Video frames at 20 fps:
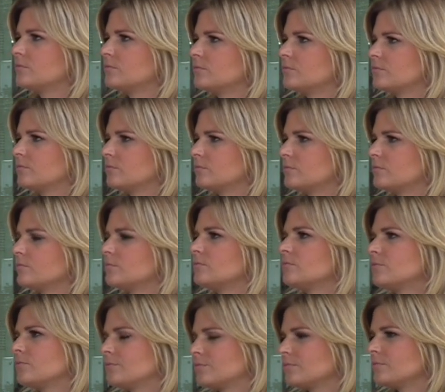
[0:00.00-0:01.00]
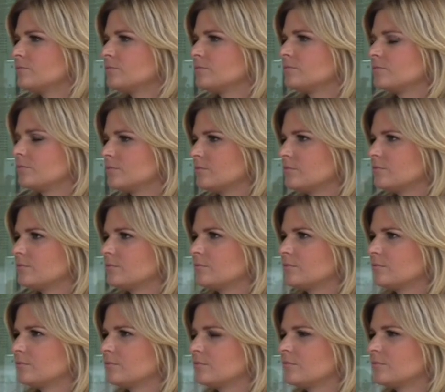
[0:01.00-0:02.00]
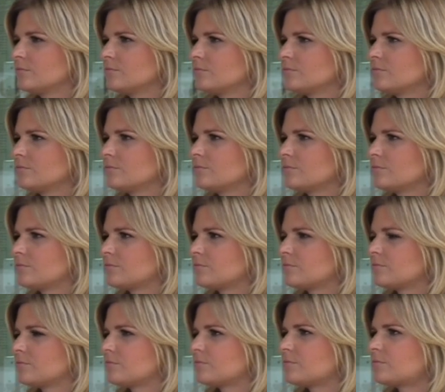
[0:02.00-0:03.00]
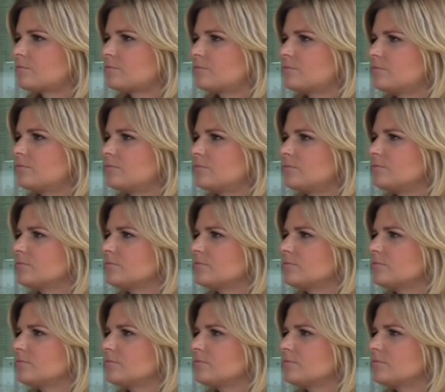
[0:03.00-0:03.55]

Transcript: The person shown says nothing.